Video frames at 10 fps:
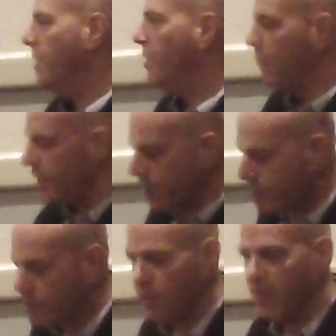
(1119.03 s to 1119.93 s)
Oh, we can
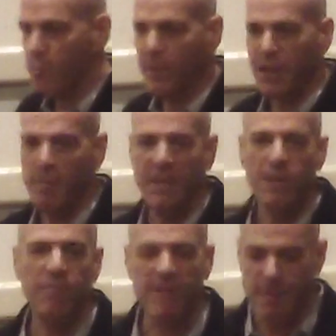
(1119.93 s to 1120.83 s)
control everybody and make
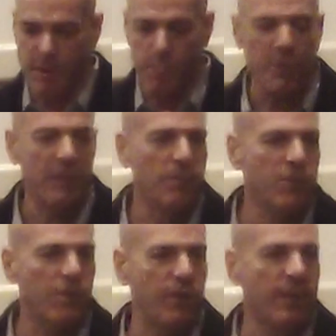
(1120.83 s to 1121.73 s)
them vomit and bring them
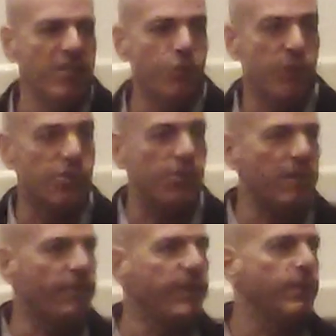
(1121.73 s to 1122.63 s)
to their knees with a
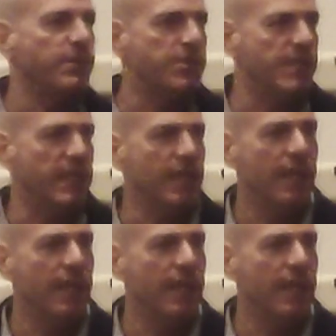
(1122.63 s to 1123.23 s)
certain frequency.